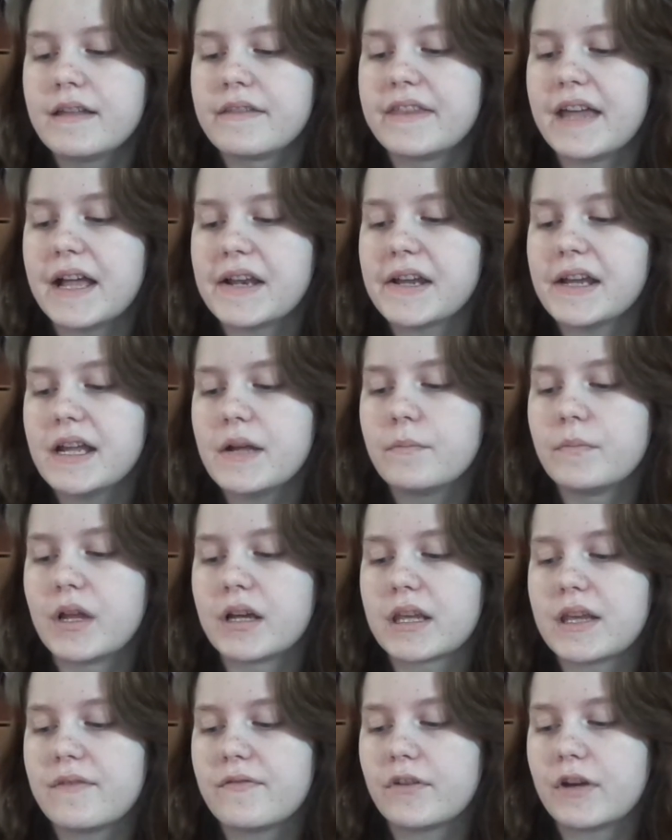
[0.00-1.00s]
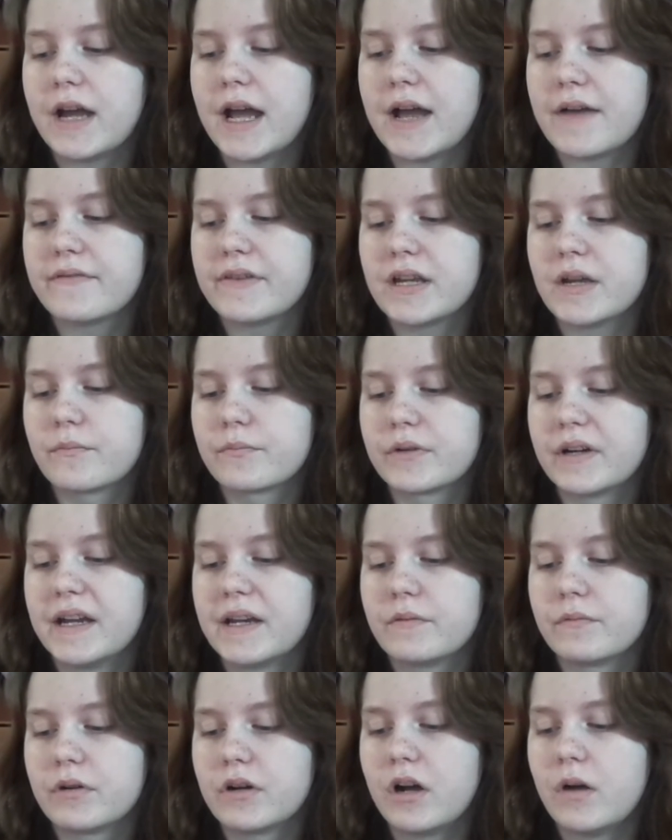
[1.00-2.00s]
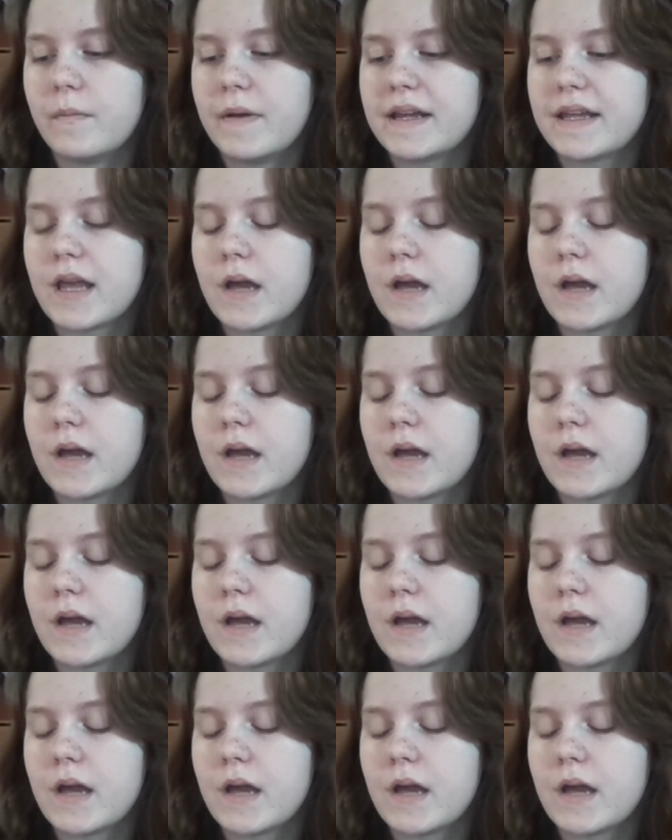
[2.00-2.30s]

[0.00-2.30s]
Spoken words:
That I am lucky for having a brain where all my